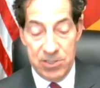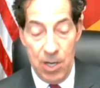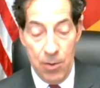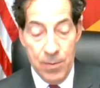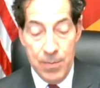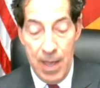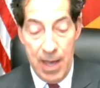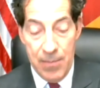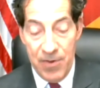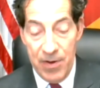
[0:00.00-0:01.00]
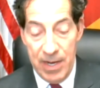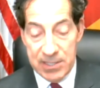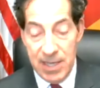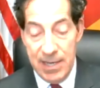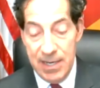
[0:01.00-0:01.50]
So I'm very
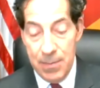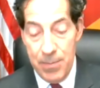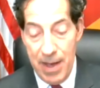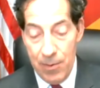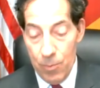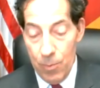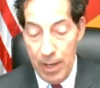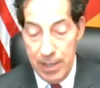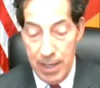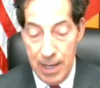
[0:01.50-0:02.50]
excited about what